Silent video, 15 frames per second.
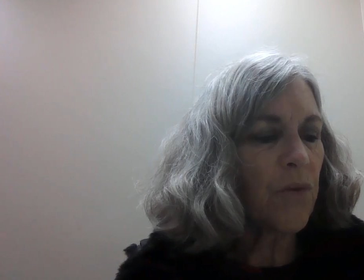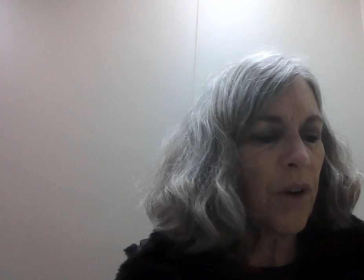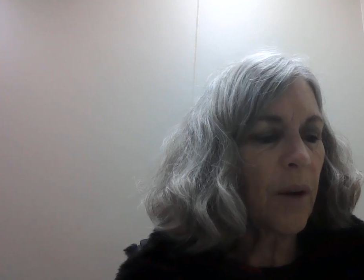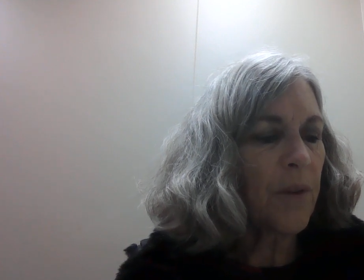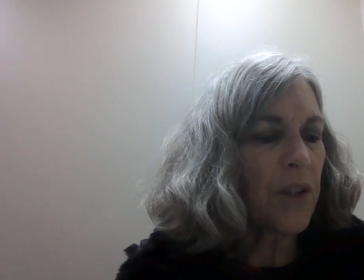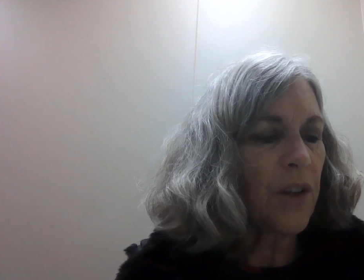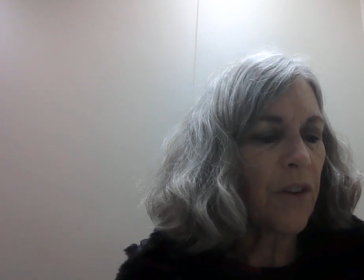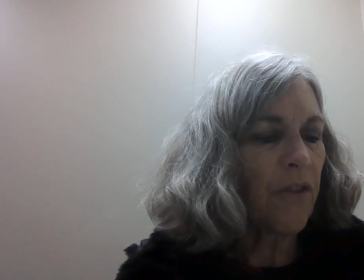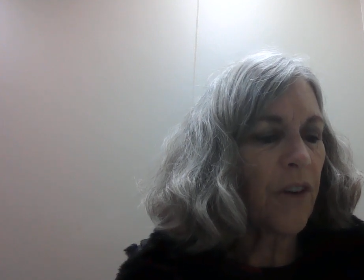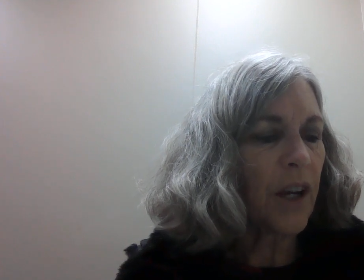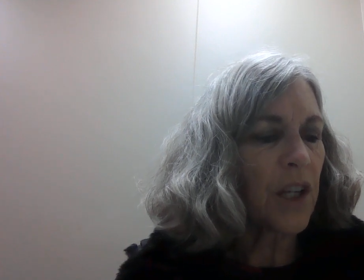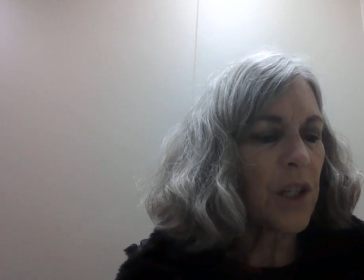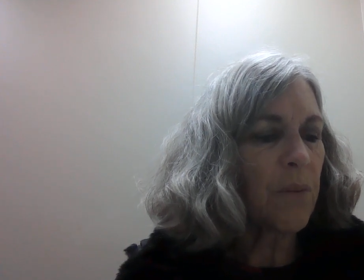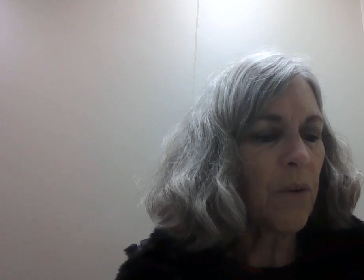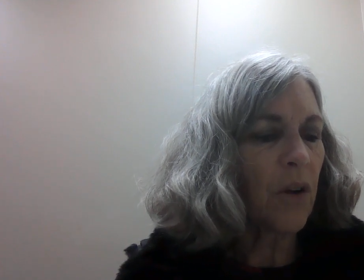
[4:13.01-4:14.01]
Robinson,"
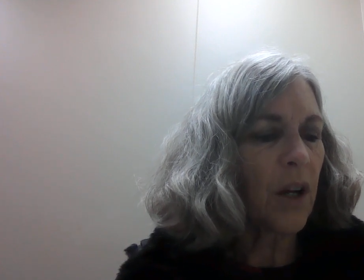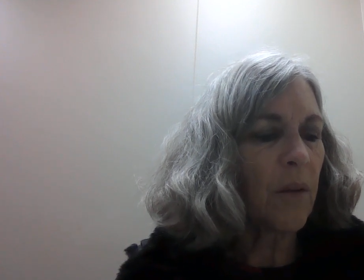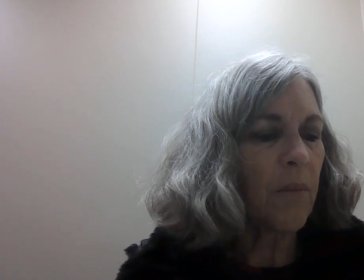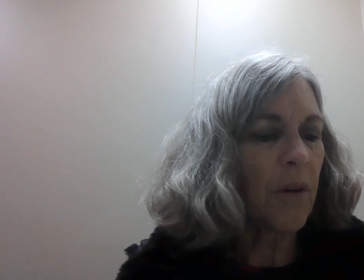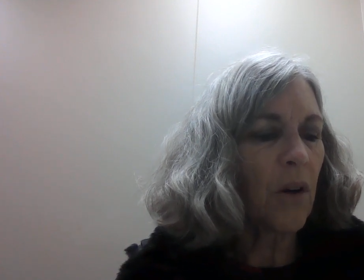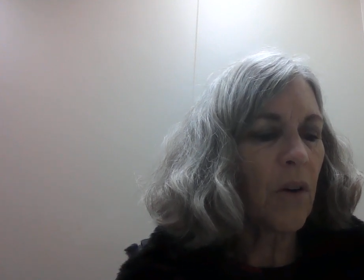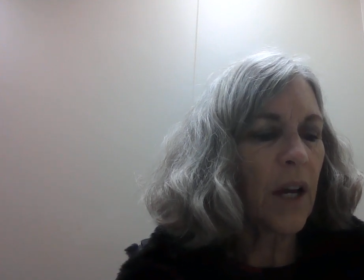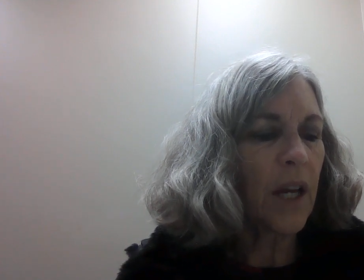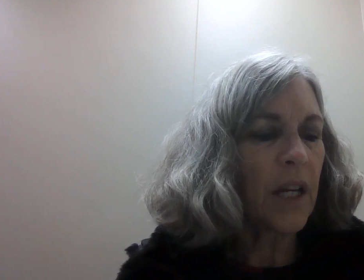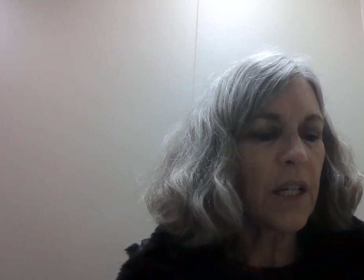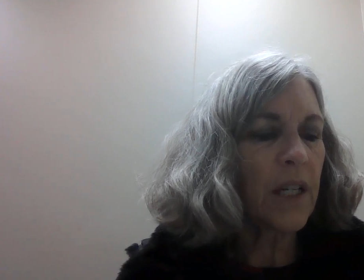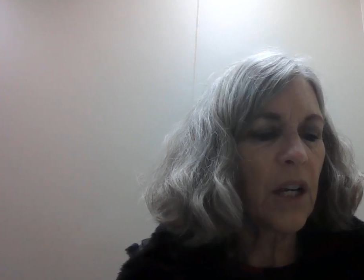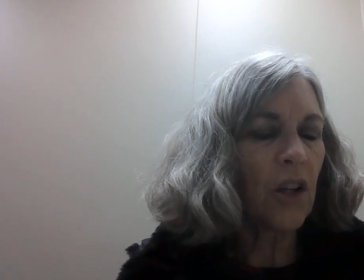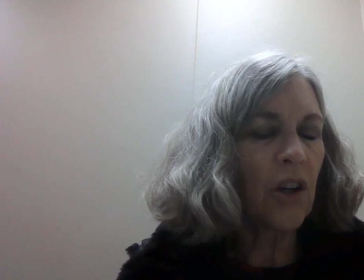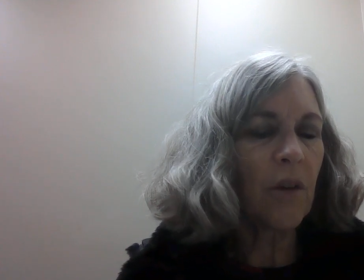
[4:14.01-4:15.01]
Frank spoke up. "Okay to
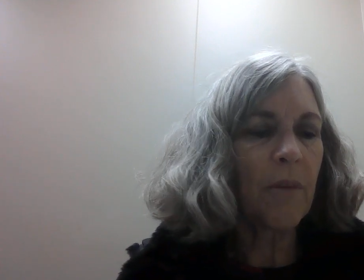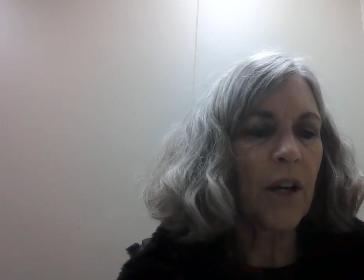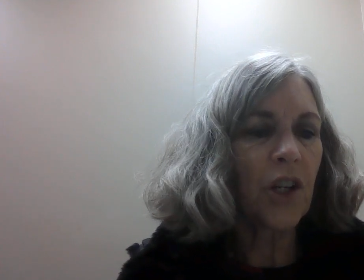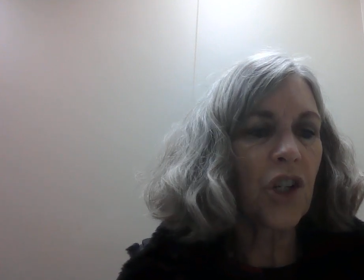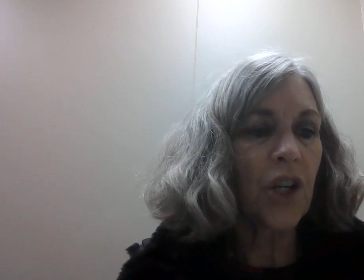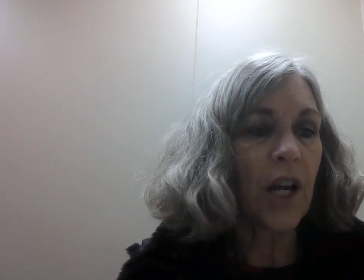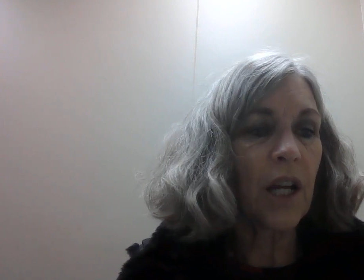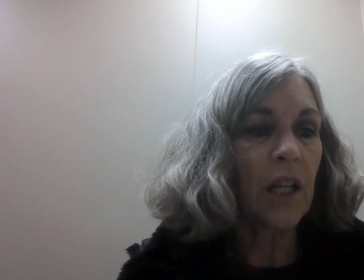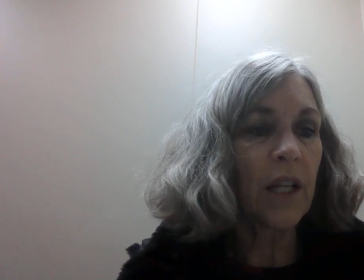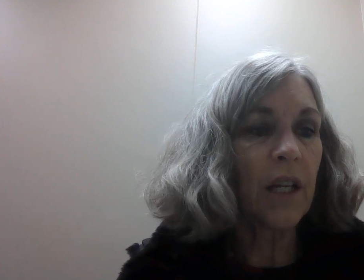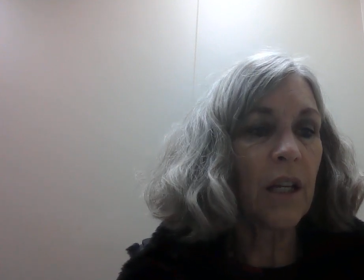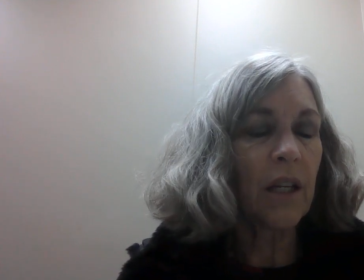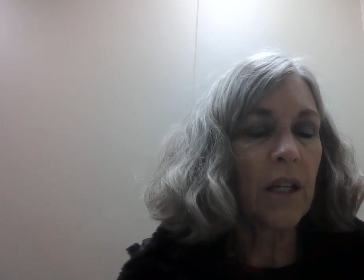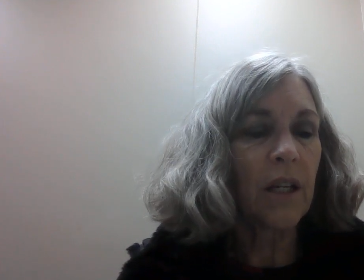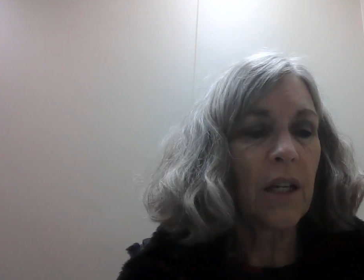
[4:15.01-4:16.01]
tell her about
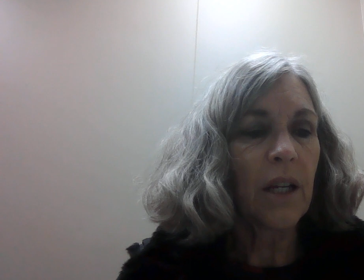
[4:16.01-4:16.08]
Jackley?"